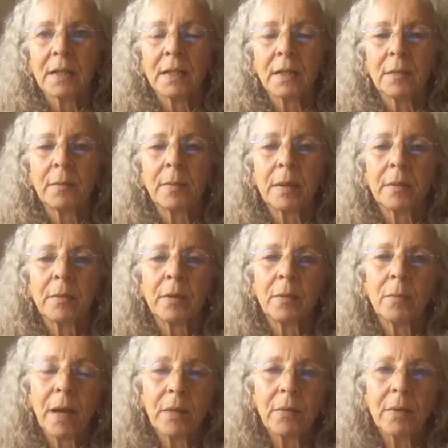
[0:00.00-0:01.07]
But you
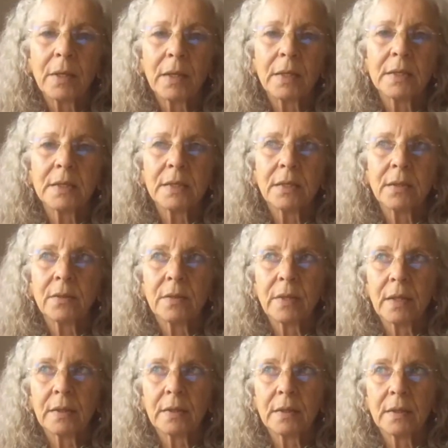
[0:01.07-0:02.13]
might want to consider
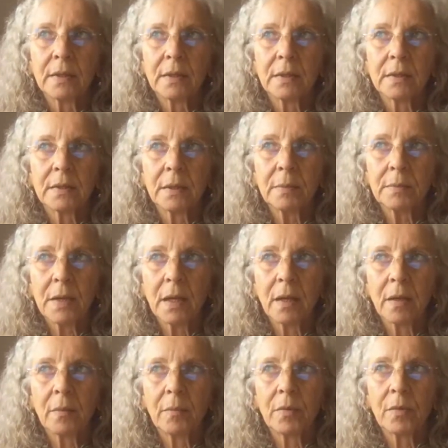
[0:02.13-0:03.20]
that
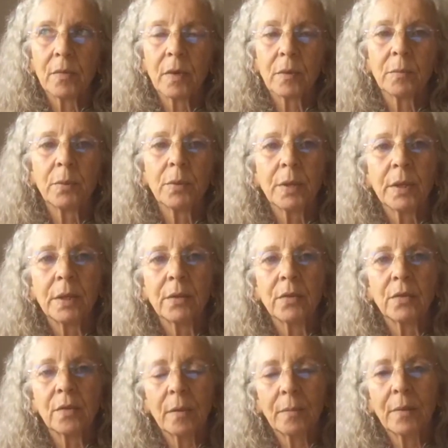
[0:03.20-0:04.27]
sometimes putting
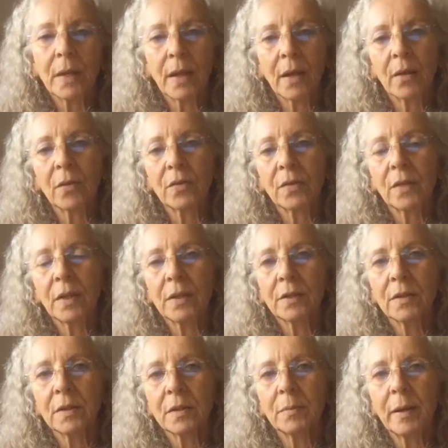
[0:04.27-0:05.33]
something else
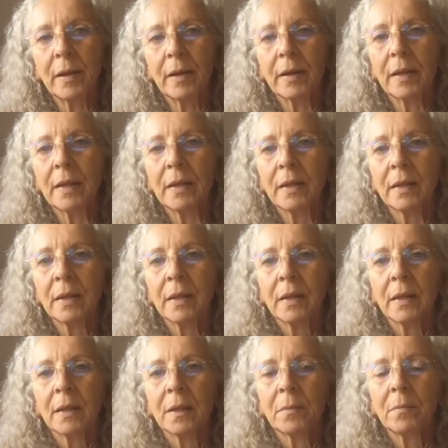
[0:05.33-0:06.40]
into the body
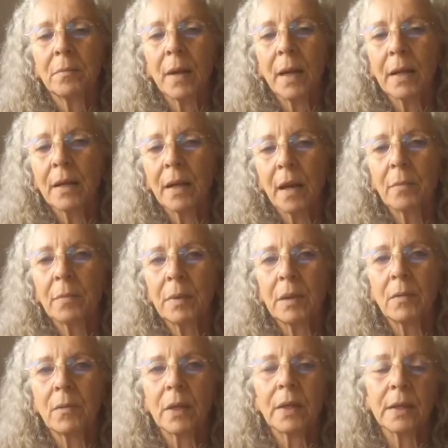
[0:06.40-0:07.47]
might not be
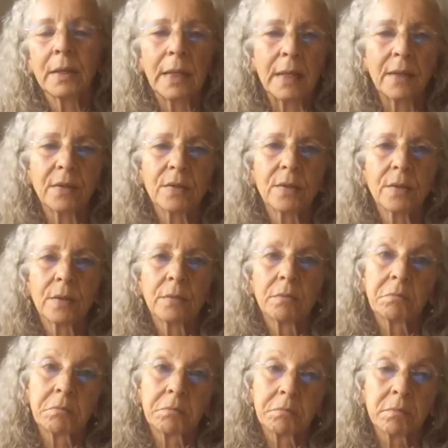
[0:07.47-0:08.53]
what it needs.
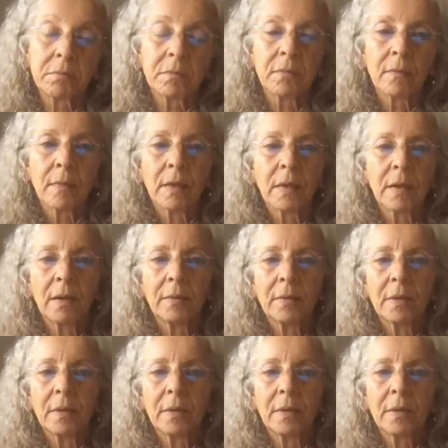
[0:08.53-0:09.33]
If